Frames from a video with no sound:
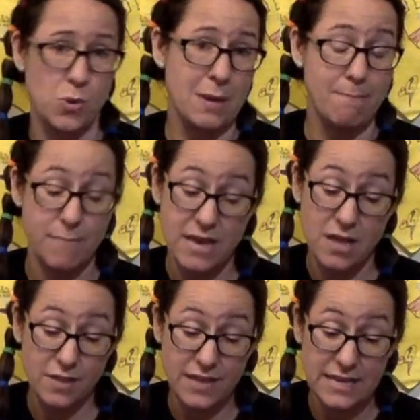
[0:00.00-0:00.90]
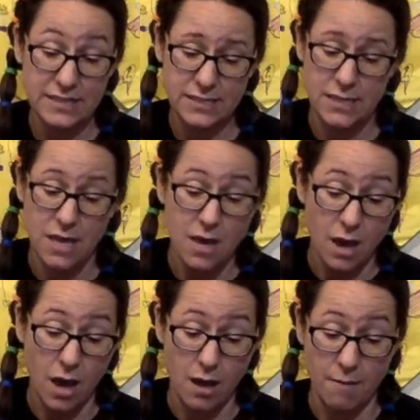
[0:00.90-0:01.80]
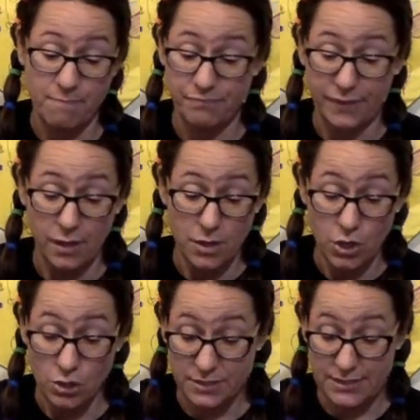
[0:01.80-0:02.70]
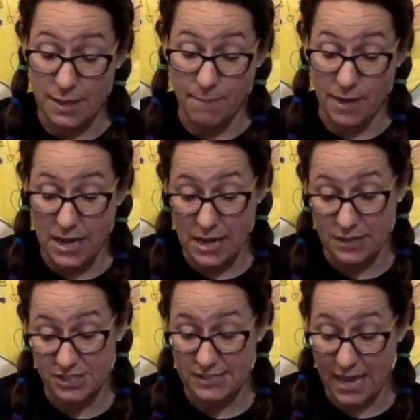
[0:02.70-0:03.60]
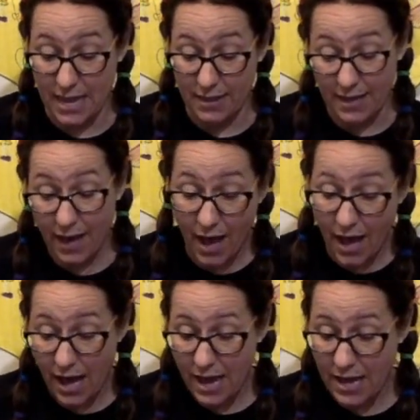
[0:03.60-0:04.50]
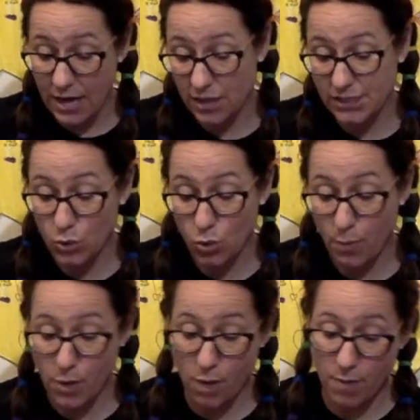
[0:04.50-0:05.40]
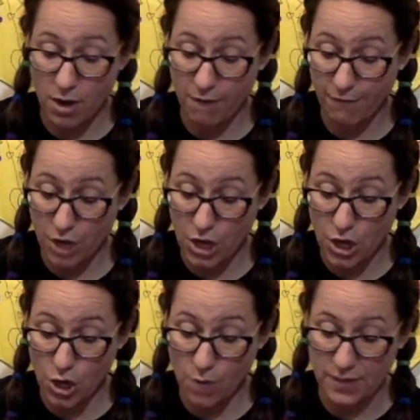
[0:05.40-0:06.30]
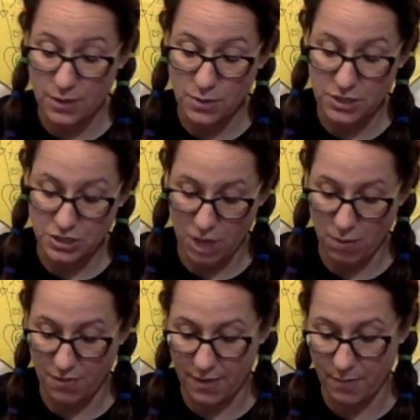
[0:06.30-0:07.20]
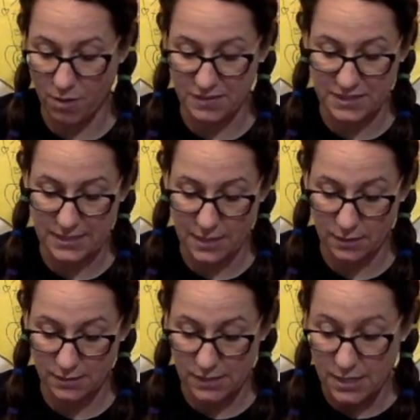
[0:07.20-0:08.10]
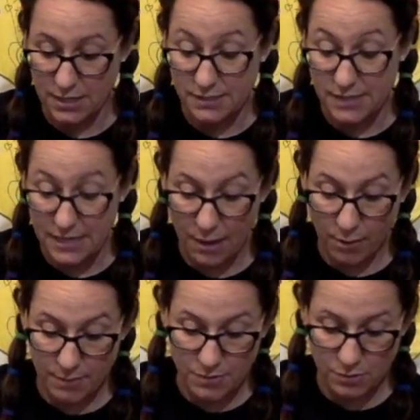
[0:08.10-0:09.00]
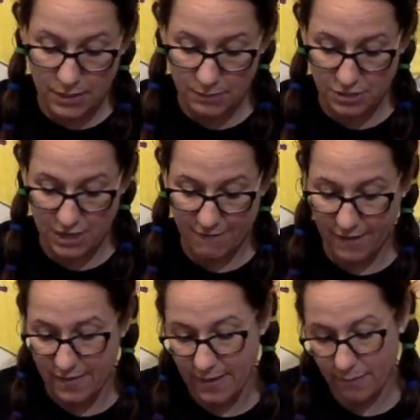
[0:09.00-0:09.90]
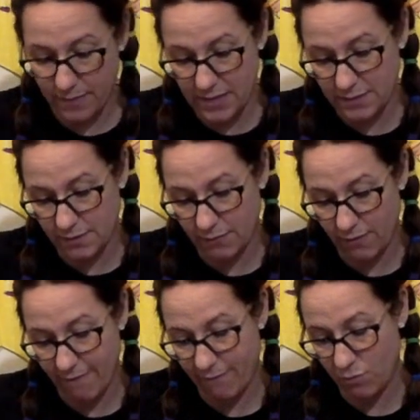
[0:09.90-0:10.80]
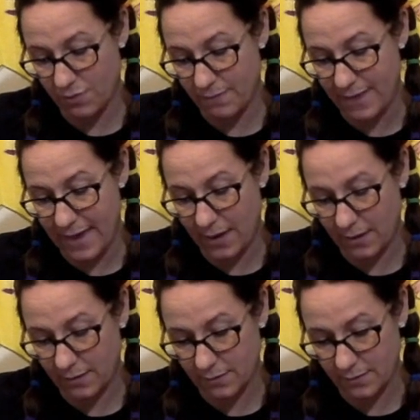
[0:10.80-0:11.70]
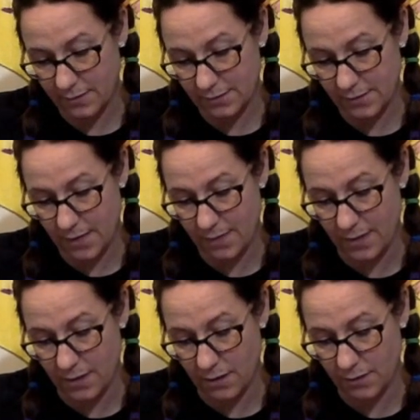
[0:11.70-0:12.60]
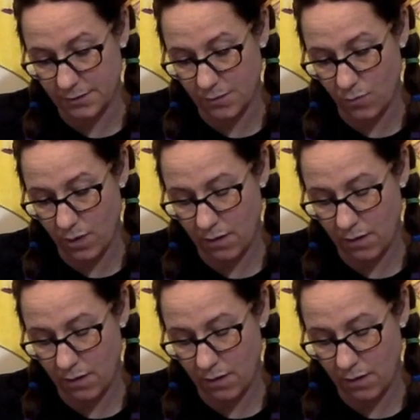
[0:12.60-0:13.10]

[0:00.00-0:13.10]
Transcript: can mail these to somebody and just say hi, here's a cool bookmark for you, and then you can share with them all the details. See now what I'm doing? I'm trying to find that piece of folded back. It's gotta be in here somewhere.